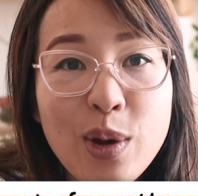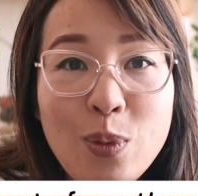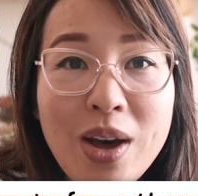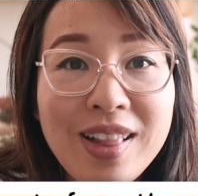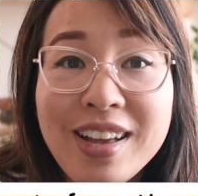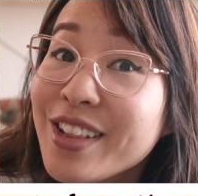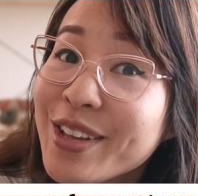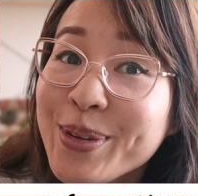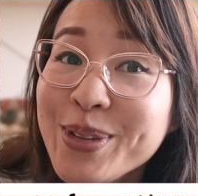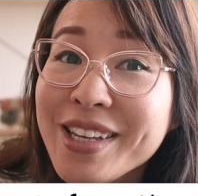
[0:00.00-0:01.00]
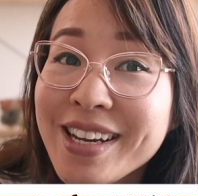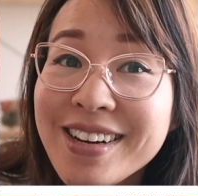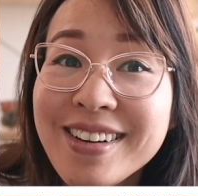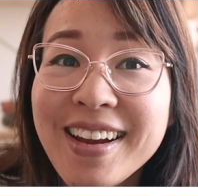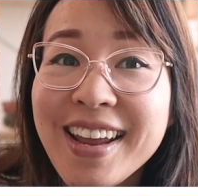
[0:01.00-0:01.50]
Well, hello
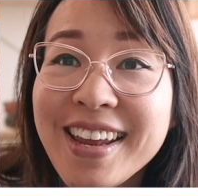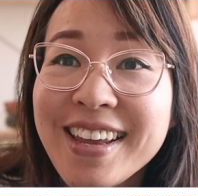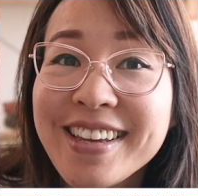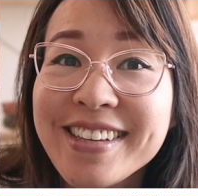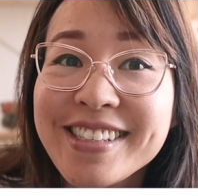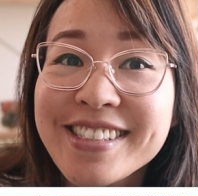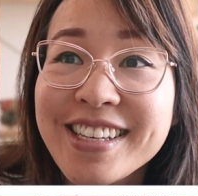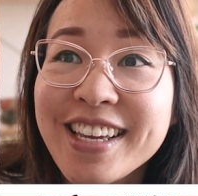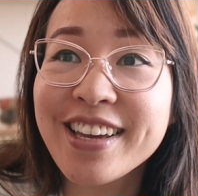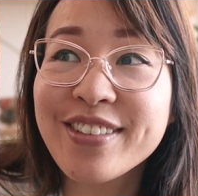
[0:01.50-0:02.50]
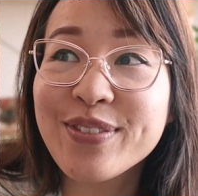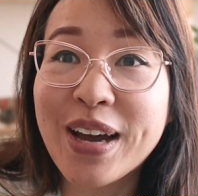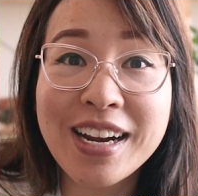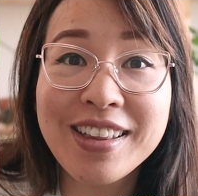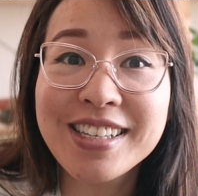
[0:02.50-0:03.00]
there. It is
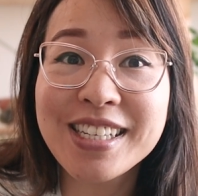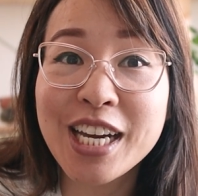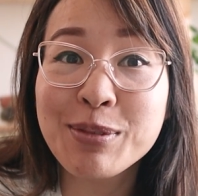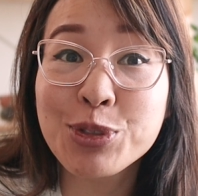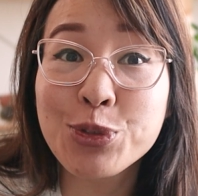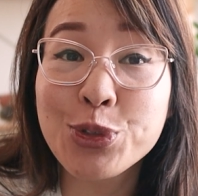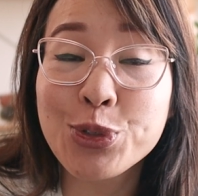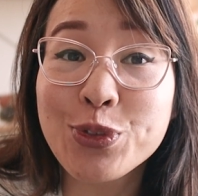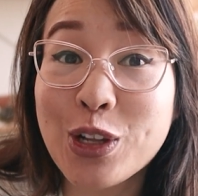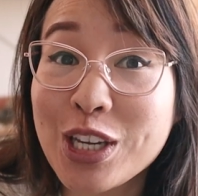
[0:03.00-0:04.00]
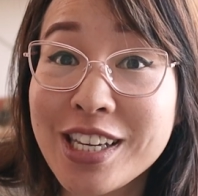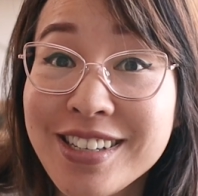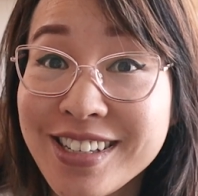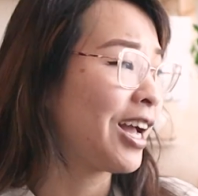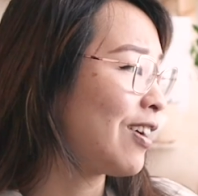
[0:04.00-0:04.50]
finally time to do
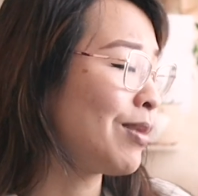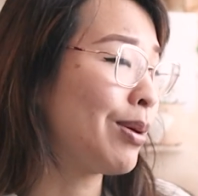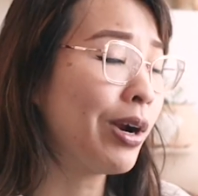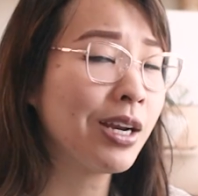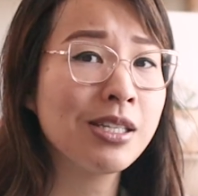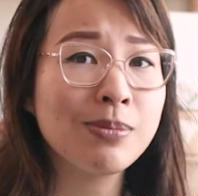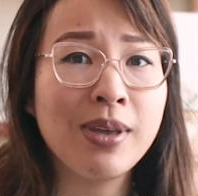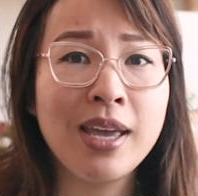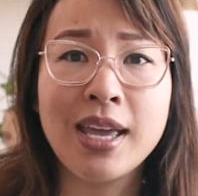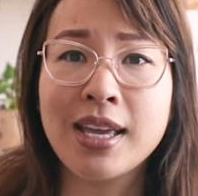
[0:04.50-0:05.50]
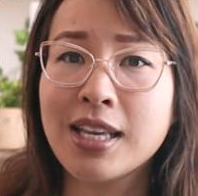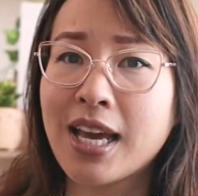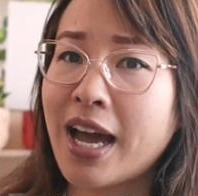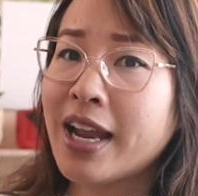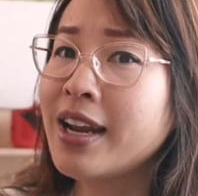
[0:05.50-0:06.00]
vlogging. I have my market display
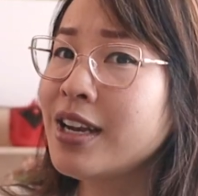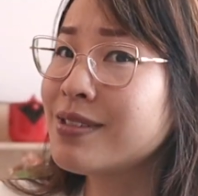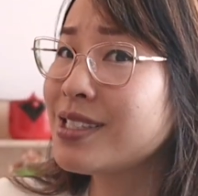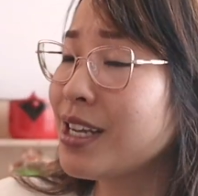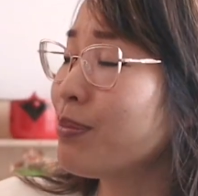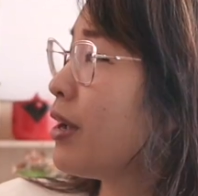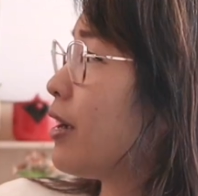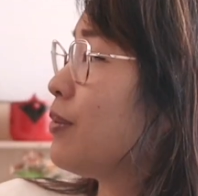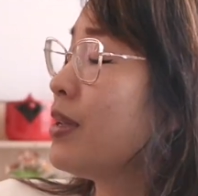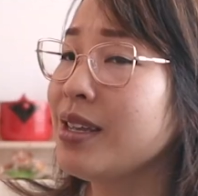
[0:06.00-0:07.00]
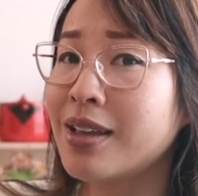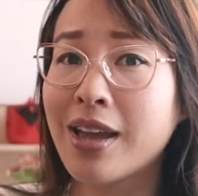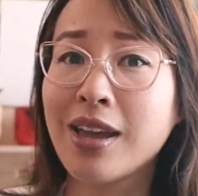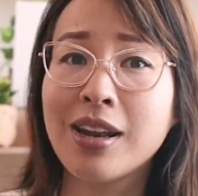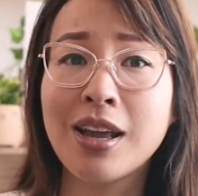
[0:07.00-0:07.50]
kind of set up behind me,
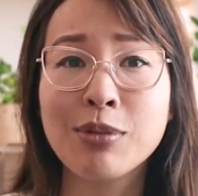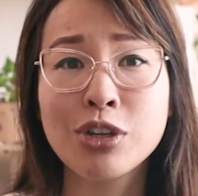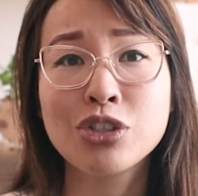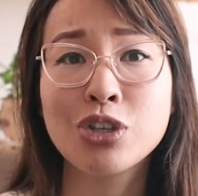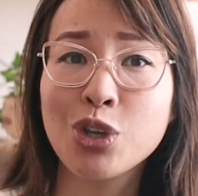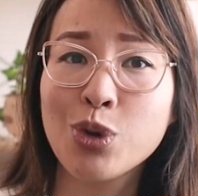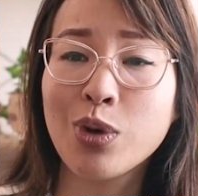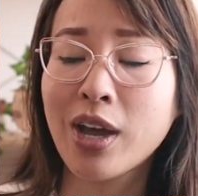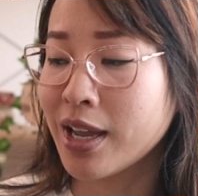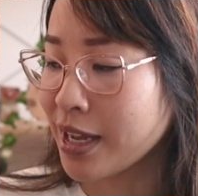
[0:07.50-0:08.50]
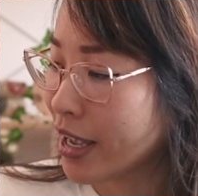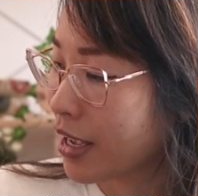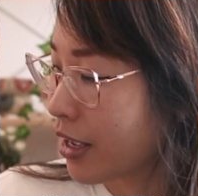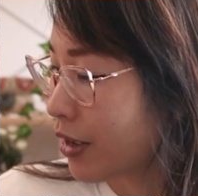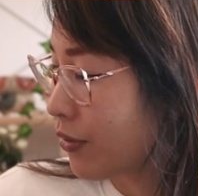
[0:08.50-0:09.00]
and I'm going to show you what I
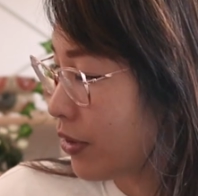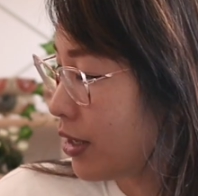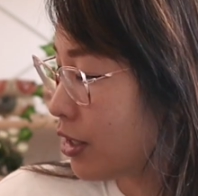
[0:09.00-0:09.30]
have